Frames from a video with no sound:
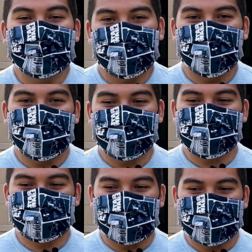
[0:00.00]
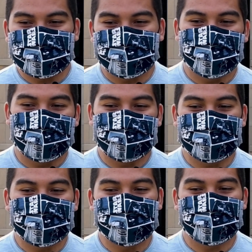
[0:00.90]
Here are the steps for
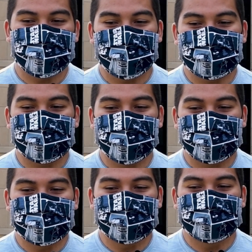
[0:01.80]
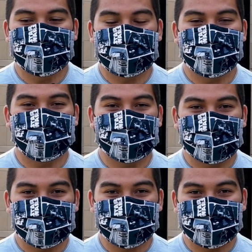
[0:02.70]
voting in the 2020 general
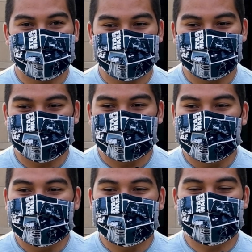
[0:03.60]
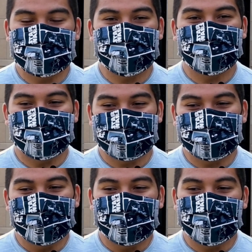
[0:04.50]
election. Step 1.
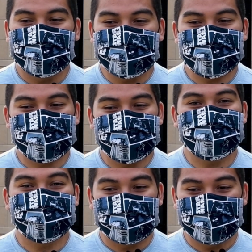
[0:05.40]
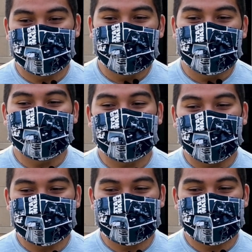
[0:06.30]
Register to vote. In
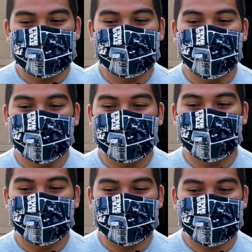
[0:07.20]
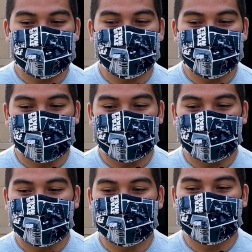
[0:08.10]
Kansas, you can register to vote on the